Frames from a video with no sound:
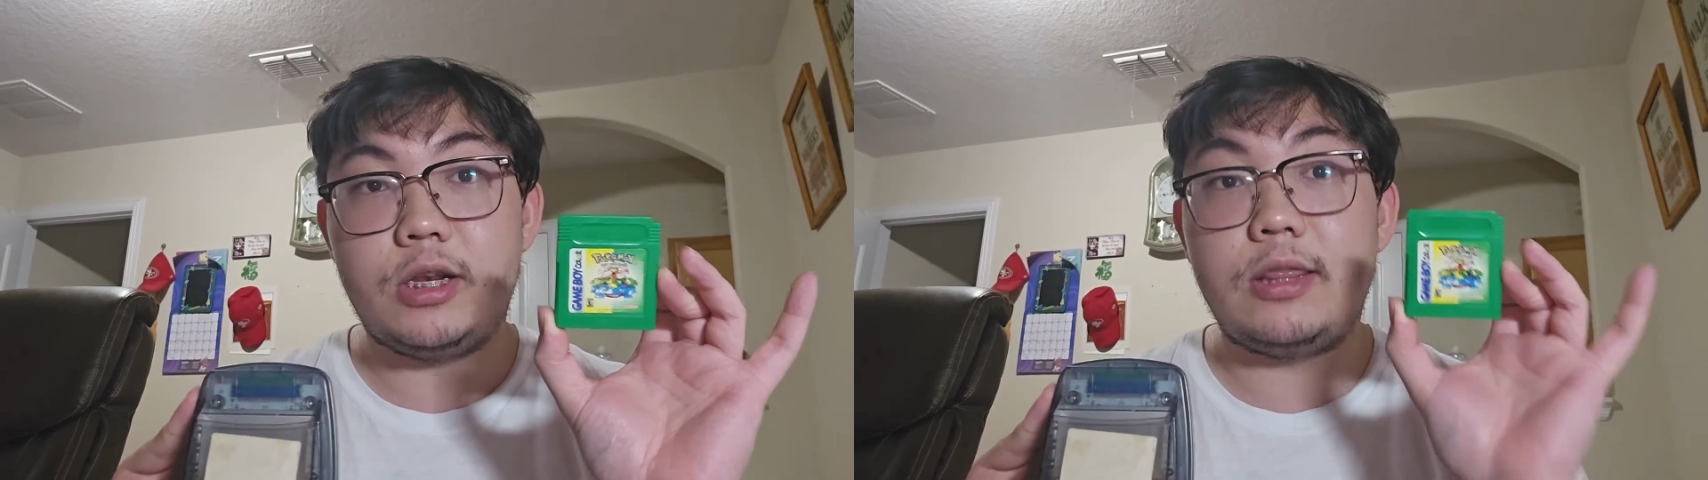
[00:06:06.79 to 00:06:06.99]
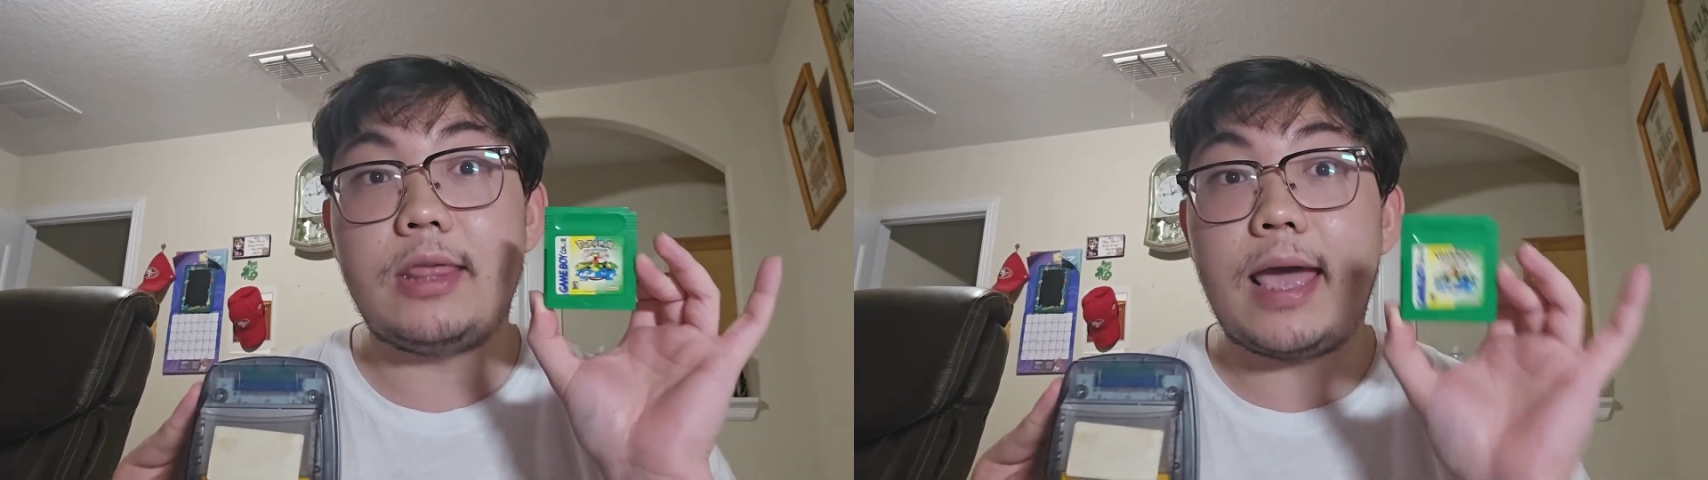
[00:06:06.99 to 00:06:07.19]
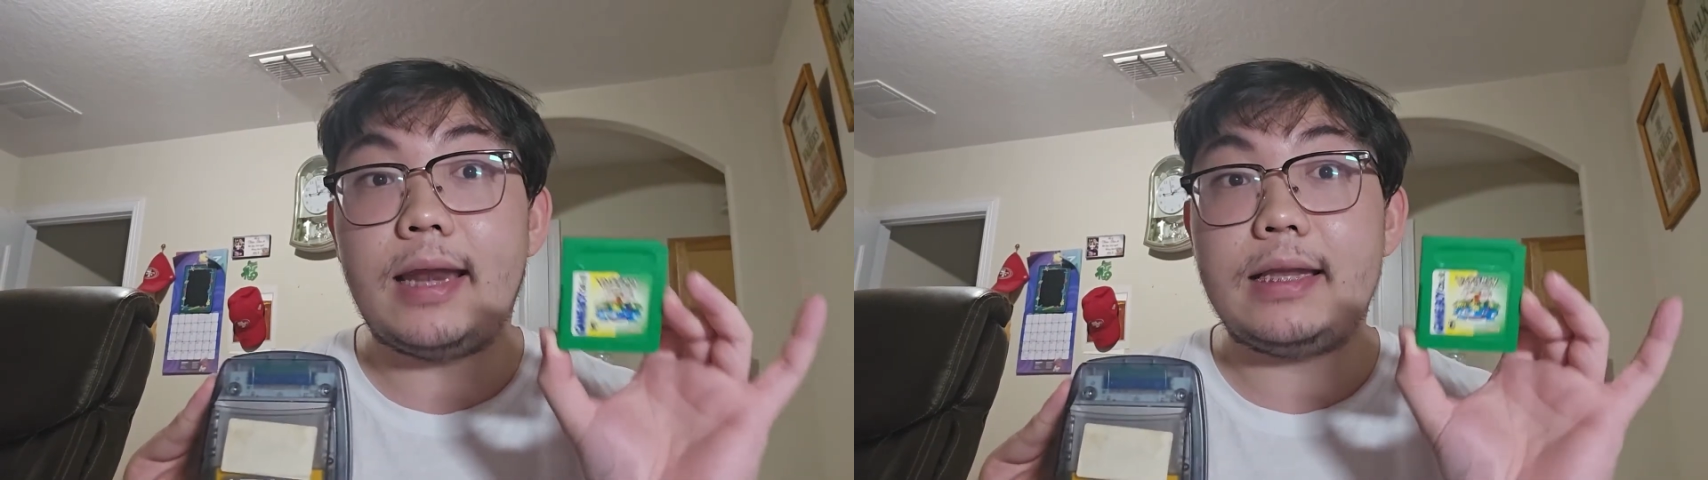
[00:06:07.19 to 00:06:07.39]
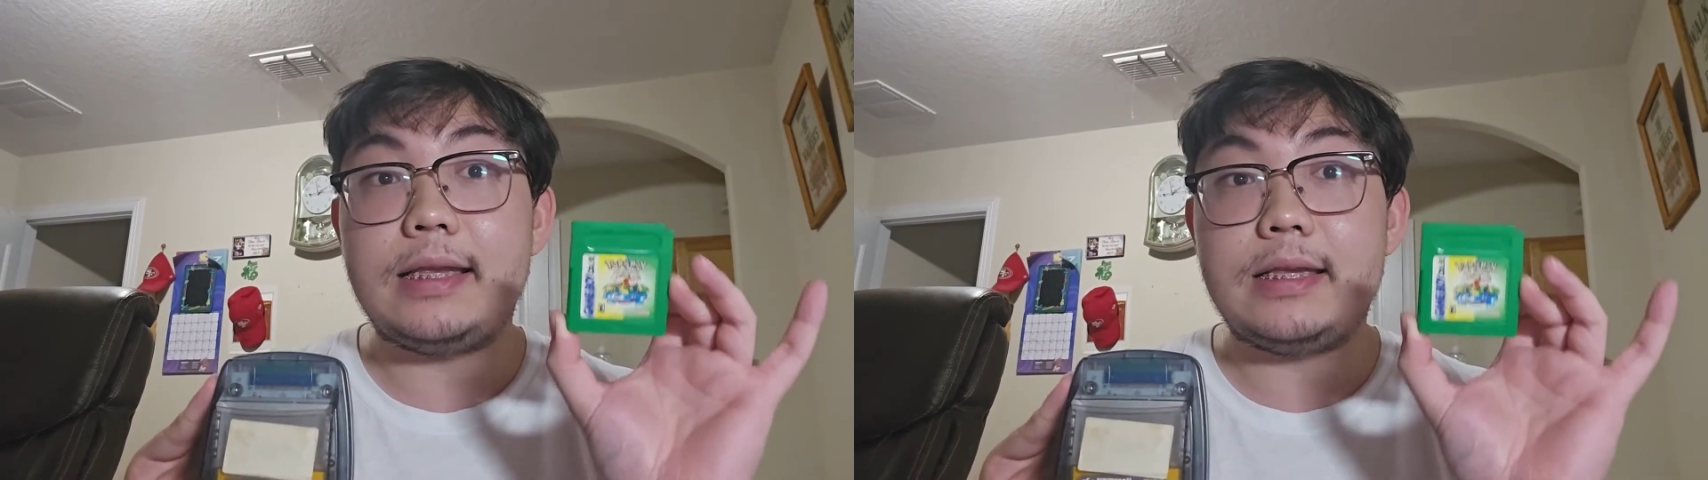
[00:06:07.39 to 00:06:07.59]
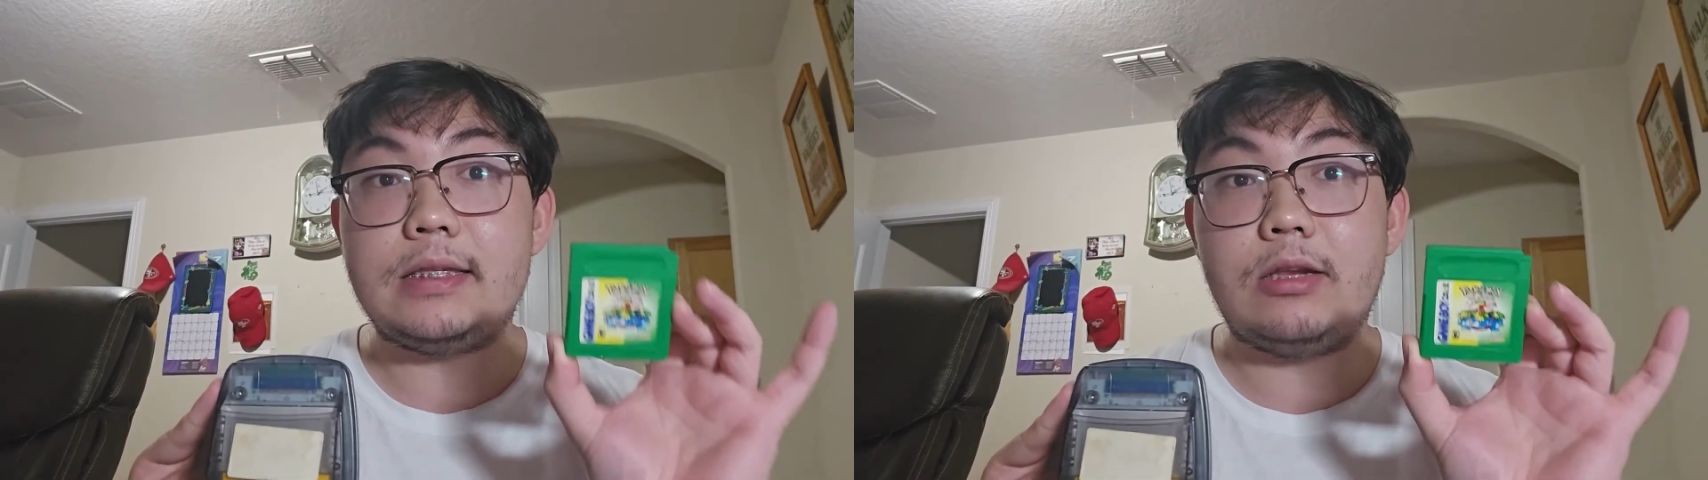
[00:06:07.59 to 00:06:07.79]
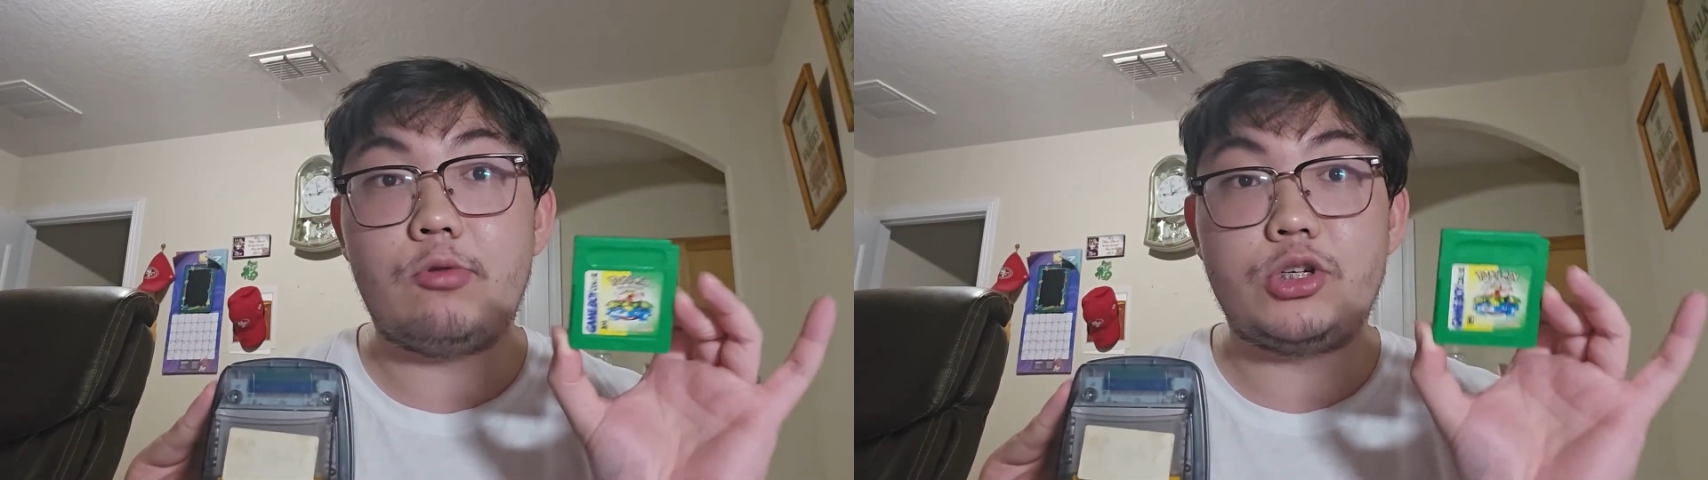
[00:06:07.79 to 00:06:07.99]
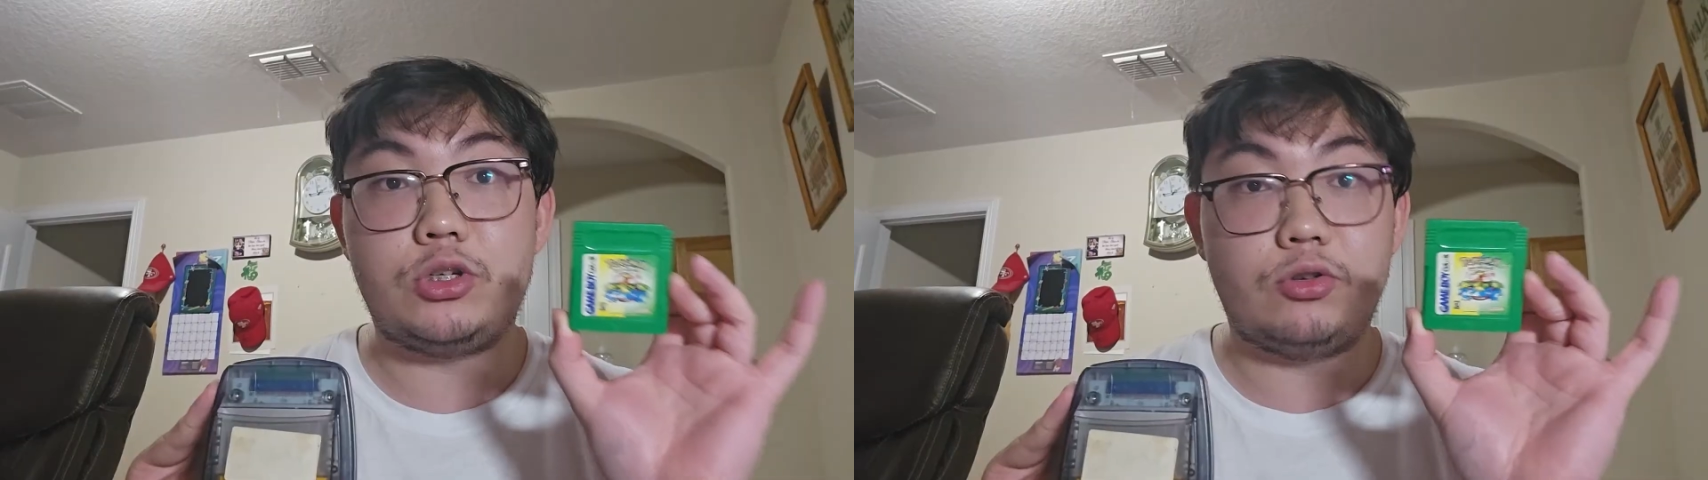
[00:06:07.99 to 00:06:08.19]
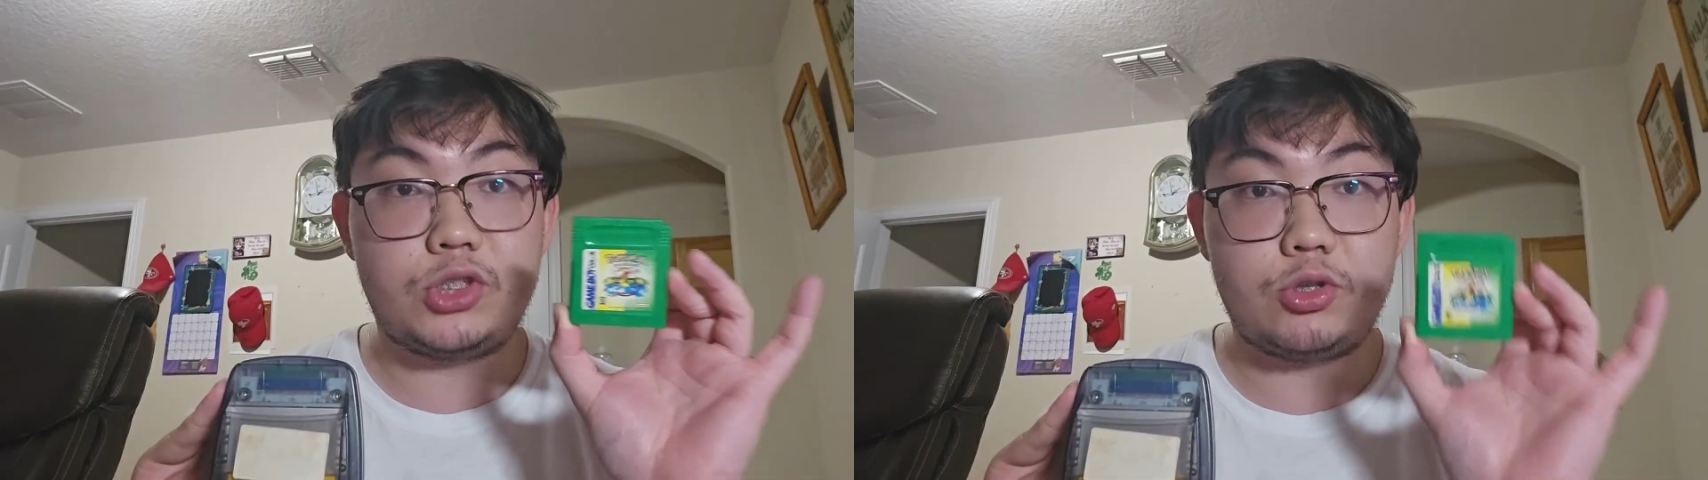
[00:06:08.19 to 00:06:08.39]
that is the original
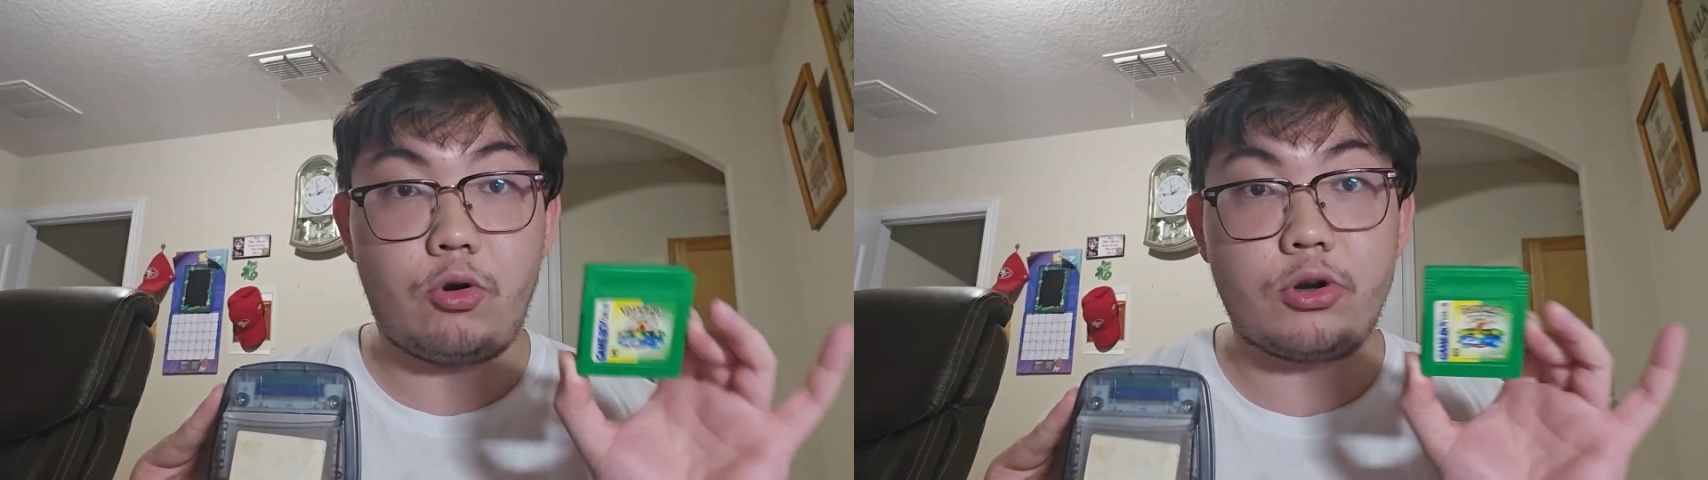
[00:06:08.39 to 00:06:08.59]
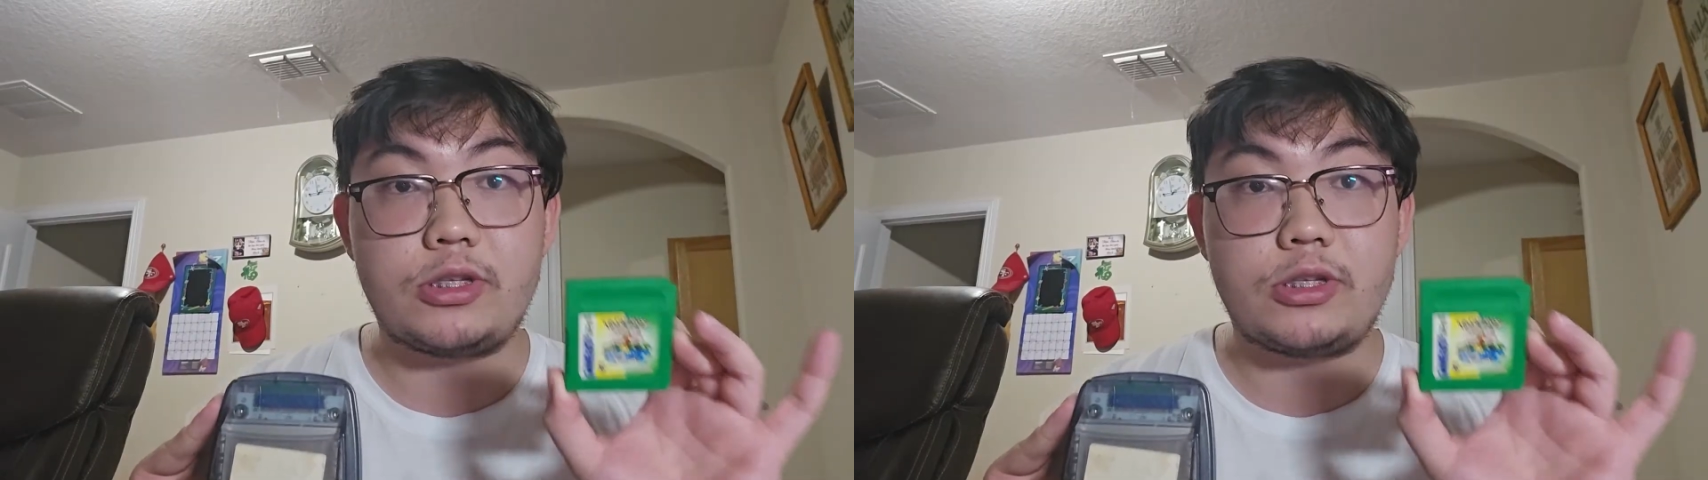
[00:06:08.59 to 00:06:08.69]
source.